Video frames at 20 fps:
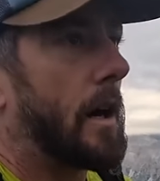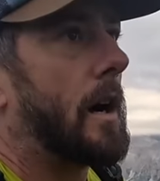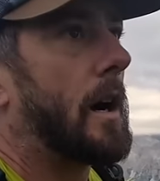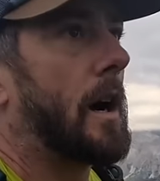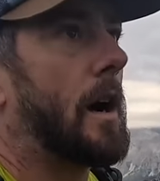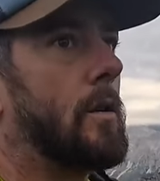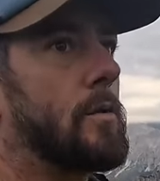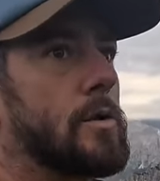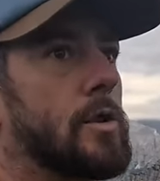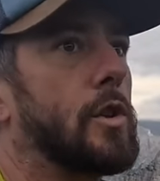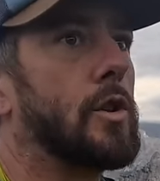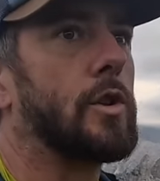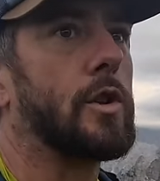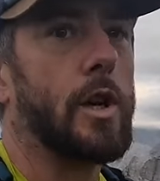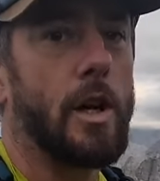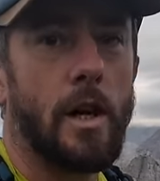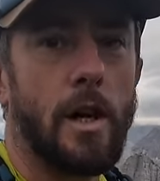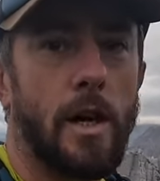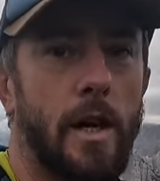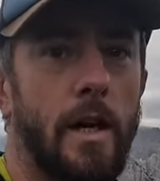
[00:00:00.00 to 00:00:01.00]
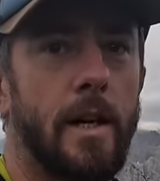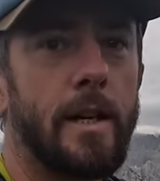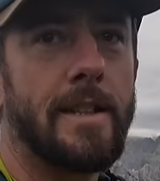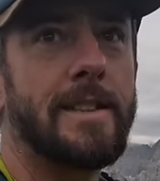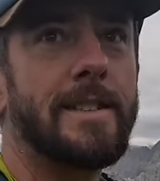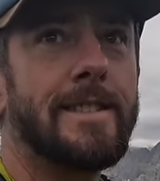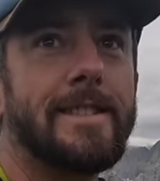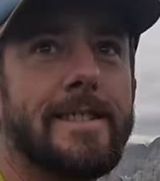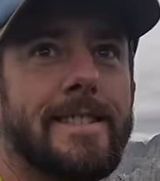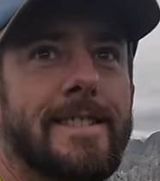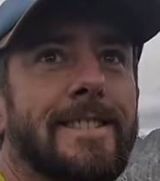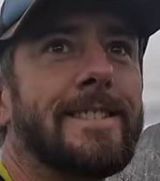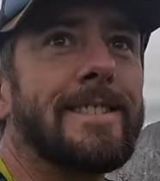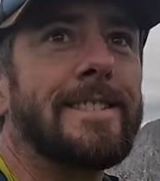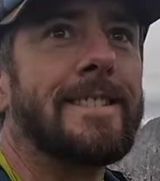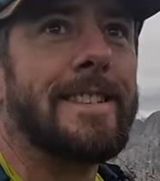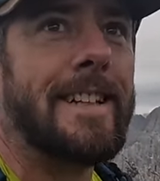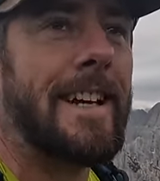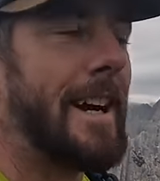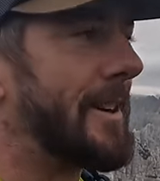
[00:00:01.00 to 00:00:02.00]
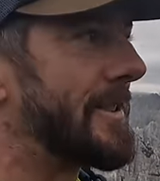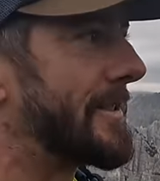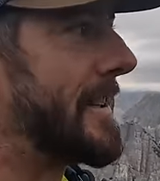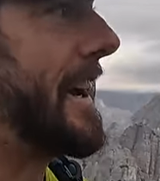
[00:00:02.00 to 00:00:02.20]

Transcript: That was good. That was